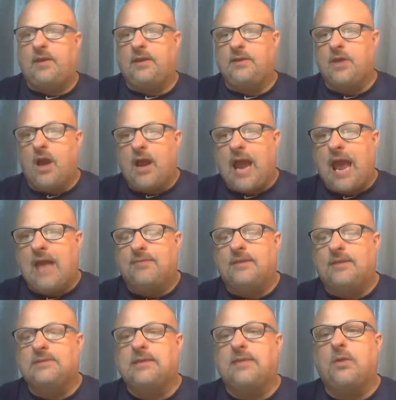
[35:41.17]
and young
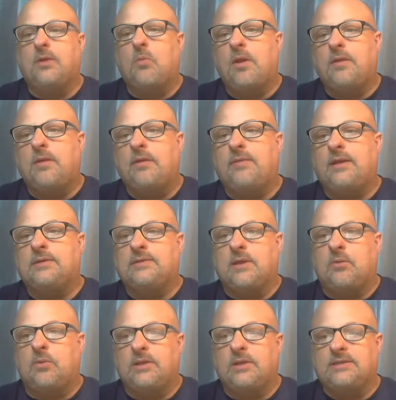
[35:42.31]
athletes i think one of the things that
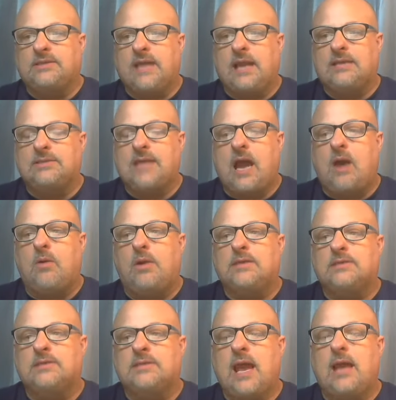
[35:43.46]
really stands out
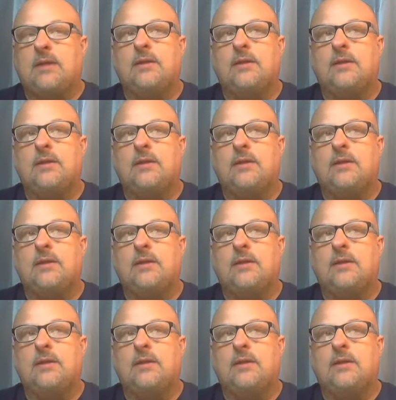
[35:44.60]
is that